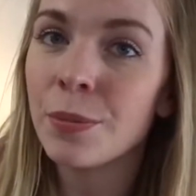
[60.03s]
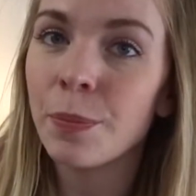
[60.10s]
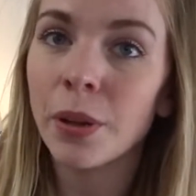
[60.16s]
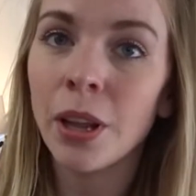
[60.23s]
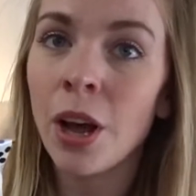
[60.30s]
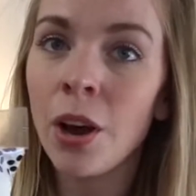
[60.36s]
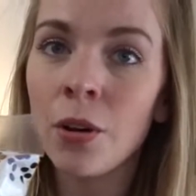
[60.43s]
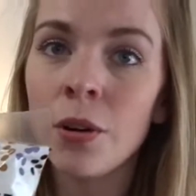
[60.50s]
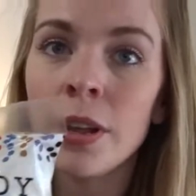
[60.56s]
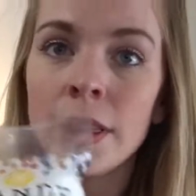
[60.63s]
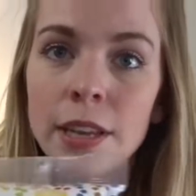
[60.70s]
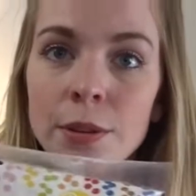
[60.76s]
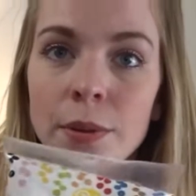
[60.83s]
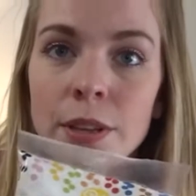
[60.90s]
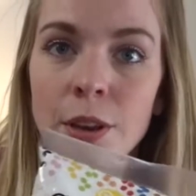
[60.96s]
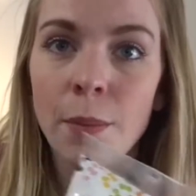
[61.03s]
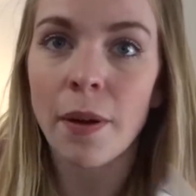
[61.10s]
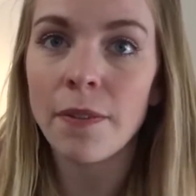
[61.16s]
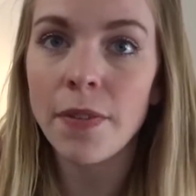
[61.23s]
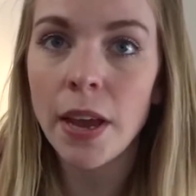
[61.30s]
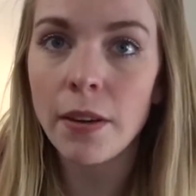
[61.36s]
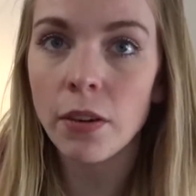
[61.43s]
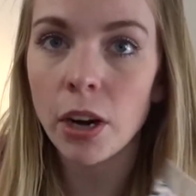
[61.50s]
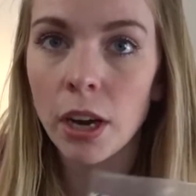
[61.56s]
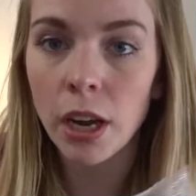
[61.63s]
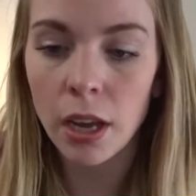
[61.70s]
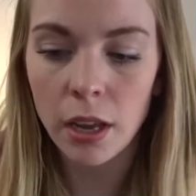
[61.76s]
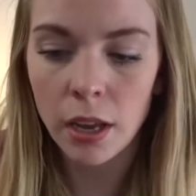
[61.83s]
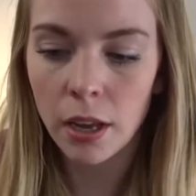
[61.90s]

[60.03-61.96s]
below. These ones are my favorite.